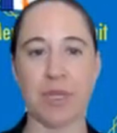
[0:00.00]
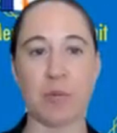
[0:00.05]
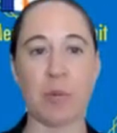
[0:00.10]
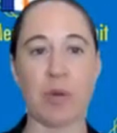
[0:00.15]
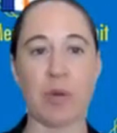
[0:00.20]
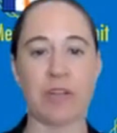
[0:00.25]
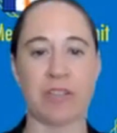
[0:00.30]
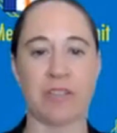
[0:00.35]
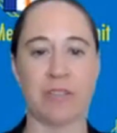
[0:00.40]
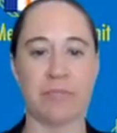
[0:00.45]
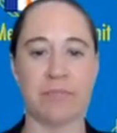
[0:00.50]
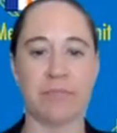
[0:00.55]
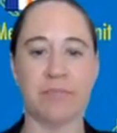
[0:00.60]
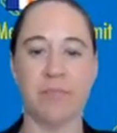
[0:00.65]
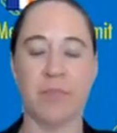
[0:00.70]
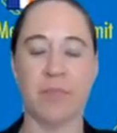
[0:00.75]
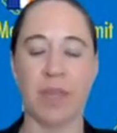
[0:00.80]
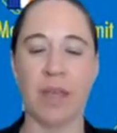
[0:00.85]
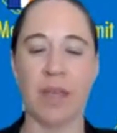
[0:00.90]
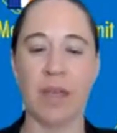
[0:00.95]
and welcome.
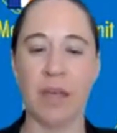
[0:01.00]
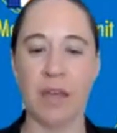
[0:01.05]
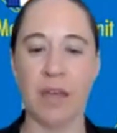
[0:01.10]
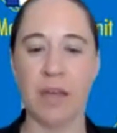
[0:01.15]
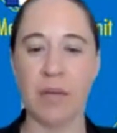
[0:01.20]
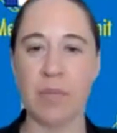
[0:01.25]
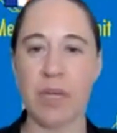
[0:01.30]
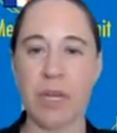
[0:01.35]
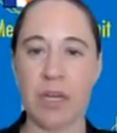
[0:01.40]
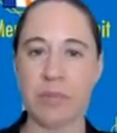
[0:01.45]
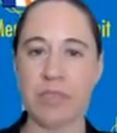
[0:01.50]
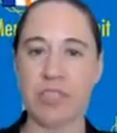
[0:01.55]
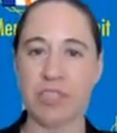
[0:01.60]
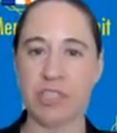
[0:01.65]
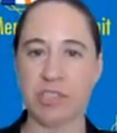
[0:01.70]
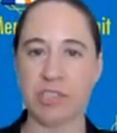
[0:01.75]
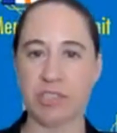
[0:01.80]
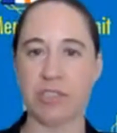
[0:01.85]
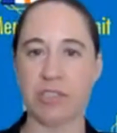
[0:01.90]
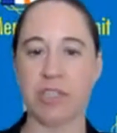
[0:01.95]
My name is
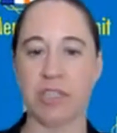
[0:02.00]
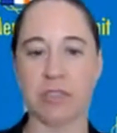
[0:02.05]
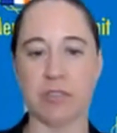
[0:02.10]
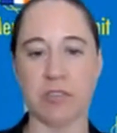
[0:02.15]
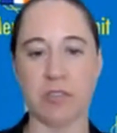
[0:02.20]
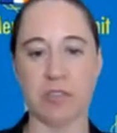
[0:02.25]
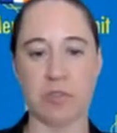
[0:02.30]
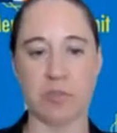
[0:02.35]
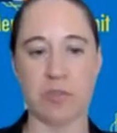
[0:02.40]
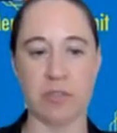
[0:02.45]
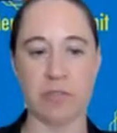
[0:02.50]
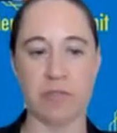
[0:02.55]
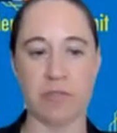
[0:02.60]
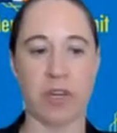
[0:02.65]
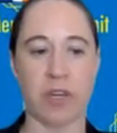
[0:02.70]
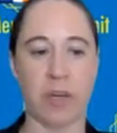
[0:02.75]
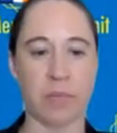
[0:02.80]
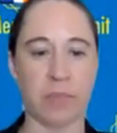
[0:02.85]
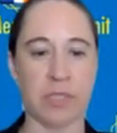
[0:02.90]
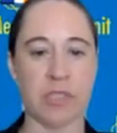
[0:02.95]
Ginger Gilsdorf and
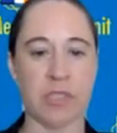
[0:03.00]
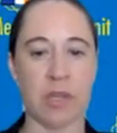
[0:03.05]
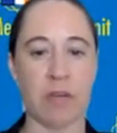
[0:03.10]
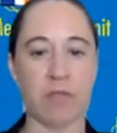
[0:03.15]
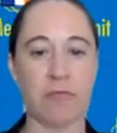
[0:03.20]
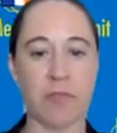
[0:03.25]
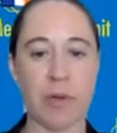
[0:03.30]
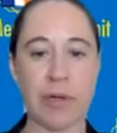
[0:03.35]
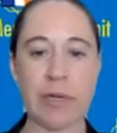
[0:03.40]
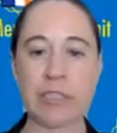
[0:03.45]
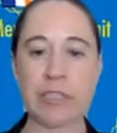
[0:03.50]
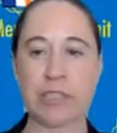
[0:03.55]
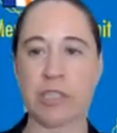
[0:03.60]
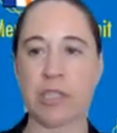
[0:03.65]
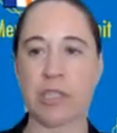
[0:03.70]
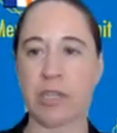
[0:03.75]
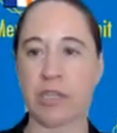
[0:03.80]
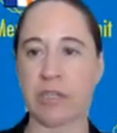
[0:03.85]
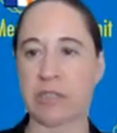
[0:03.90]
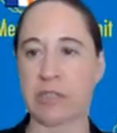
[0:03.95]
I'm a software
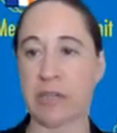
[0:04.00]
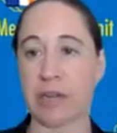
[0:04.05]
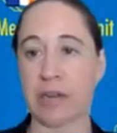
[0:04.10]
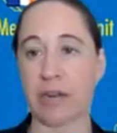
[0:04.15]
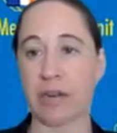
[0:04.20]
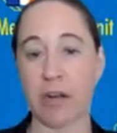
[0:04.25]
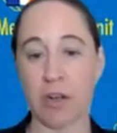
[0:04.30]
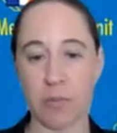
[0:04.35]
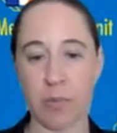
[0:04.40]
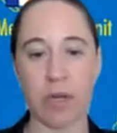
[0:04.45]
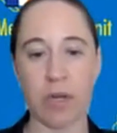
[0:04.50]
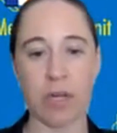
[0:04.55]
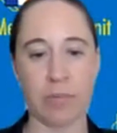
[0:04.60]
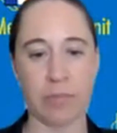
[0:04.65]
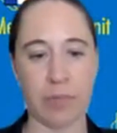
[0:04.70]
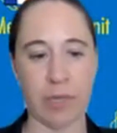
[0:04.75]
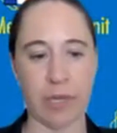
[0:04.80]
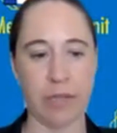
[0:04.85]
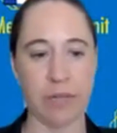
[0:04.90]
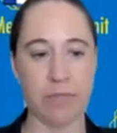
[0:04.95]
engineer at a hardware
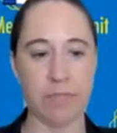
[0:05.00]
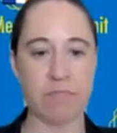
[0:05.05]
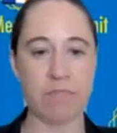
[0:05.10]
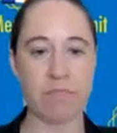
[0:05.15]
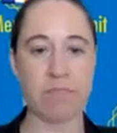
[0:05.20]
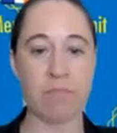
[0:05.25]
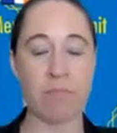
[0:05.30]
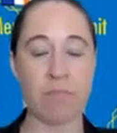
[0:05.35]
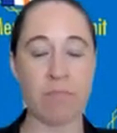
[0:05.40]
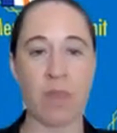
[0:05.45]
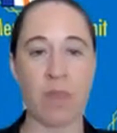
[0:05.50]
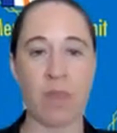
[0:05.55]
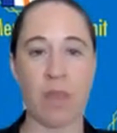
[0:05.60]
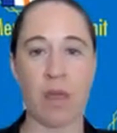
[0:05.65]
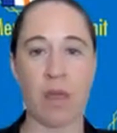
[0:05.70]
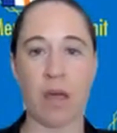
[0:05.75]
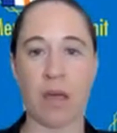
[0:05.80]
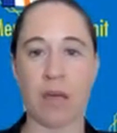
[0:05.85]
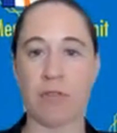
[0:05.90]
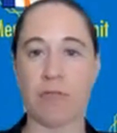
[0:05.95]
company.
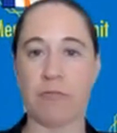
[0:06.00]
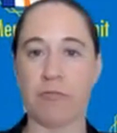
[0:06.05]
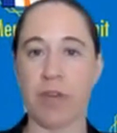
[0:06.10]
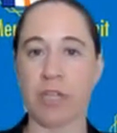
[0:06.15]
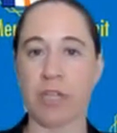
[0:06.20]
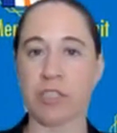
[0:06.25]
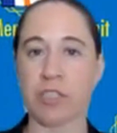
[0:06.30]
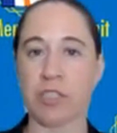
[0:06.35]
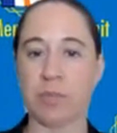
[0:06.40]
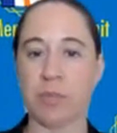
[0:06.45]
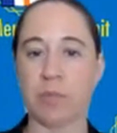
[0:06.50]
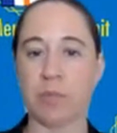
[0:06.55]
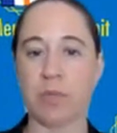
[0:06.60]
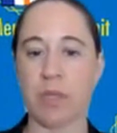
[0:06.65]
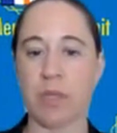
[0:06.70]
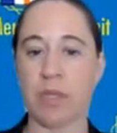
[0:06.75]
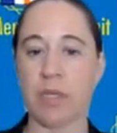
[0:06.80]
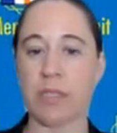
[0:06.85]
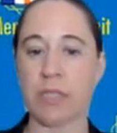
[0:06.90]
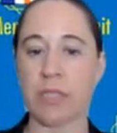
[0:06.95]
I've actually been with
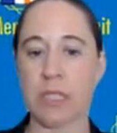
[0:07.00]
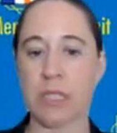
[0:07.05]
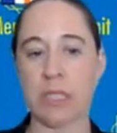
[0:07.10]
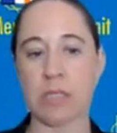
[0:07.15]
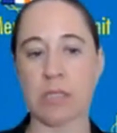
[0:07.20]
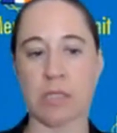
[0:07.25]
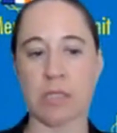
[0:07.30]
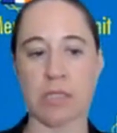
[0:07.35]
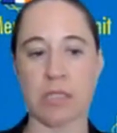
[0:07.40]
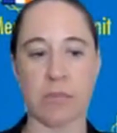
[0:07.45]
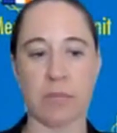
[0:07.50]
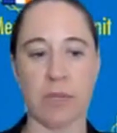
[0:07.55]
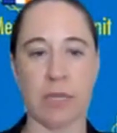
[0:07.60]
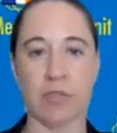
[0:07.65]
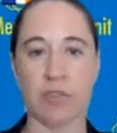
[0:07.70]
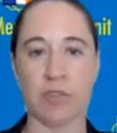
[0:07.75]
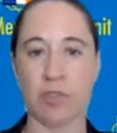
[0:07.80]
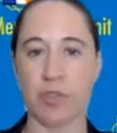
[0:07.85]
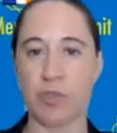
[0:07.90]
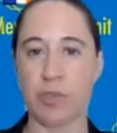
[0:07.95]
Intel since about
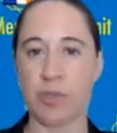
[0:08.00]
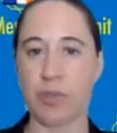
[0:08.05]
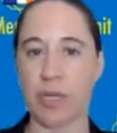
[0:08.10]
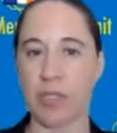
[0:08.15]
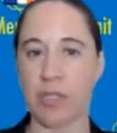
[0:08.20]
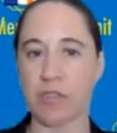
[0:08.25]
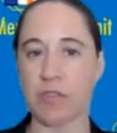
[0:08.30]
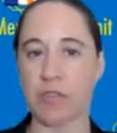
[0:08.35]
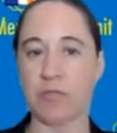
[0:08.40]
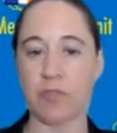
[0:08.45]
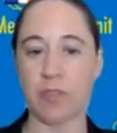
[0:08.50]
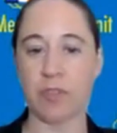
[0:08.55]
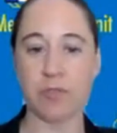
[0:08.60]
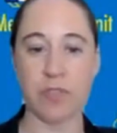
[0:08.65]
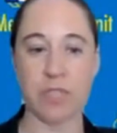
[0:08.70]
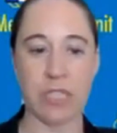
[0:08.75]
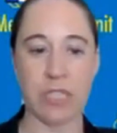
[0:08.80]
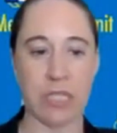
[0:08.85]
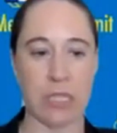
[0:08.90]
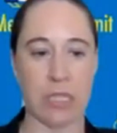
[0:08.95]

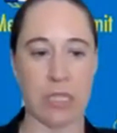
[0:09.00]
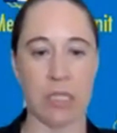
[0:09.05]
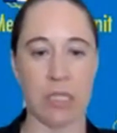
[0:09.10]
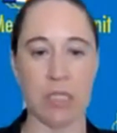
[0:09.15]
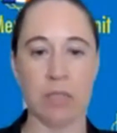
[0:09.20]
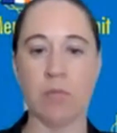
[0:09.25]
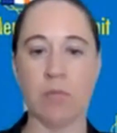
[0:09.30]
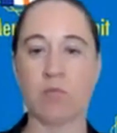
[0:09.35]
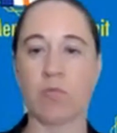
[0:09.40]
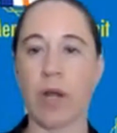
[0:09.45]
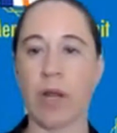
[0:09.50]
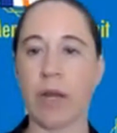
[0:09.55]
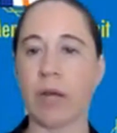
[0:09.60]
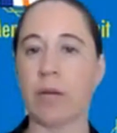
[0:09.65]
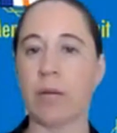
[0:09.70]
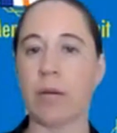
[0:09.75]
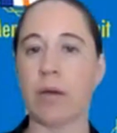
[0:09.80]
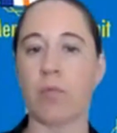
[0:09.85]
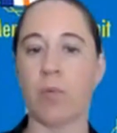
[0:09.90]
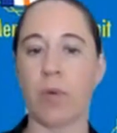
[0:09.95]
2015, right
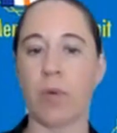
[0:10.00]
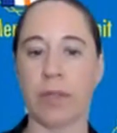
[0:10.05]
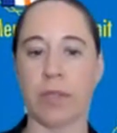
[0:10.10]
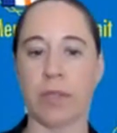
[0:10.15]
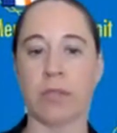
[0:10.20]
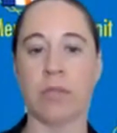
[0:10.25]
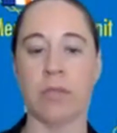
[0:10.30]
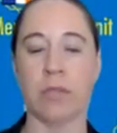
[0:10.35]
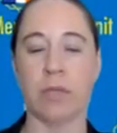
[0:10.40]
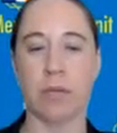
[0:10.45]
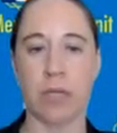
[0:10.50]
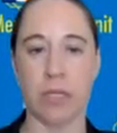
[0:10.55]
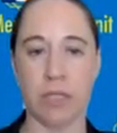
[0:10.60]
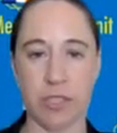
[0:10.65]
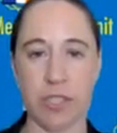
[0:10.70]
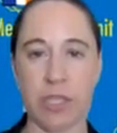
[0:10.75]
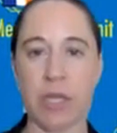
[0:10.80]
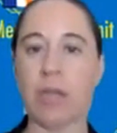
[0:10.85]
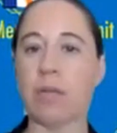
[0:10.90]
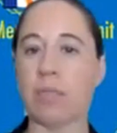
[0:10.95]
when
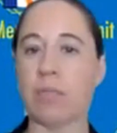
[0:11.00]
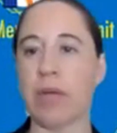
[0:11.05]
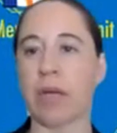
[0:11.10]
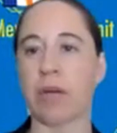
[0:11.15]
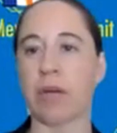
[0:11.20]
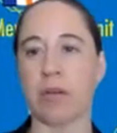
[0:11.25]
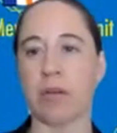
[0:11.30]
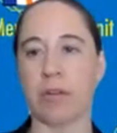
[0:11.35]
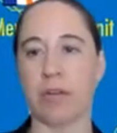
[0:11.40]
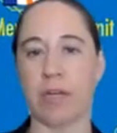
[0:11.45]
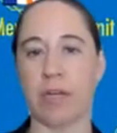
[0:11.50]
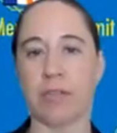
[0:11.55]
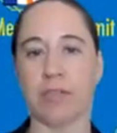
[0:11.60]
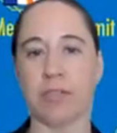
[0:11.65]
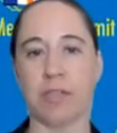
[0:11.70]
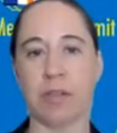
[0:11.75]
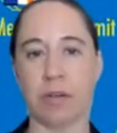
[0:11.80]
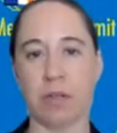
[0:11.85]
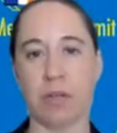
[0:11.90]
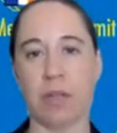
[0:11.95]
Intel and Micron announced
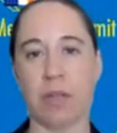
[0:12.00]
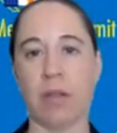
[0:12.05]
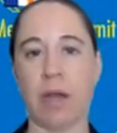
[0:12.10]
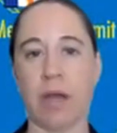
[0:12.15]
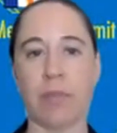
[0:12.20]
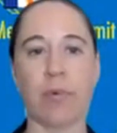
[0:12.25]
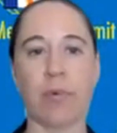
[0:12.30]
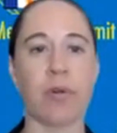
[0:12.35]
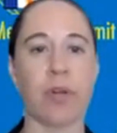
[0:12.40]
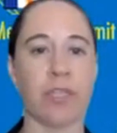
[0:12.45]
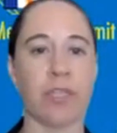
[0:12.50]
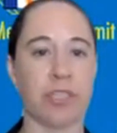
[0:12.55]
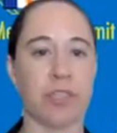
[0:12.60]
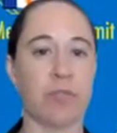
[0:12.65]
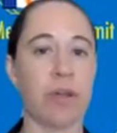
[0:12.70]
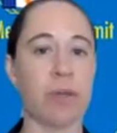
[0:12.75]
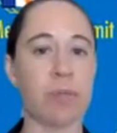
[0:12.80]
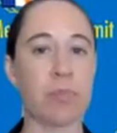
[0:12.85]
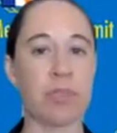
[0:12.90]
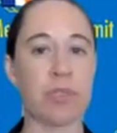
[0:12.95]
their collaboration
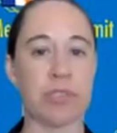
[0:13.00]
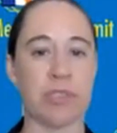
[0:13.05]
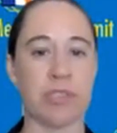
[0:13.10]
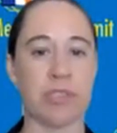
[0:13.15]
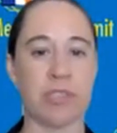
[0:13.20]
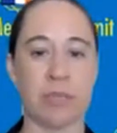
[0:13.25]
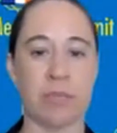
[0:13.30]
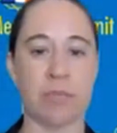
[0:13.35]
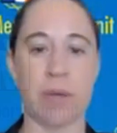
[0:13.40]
around persistent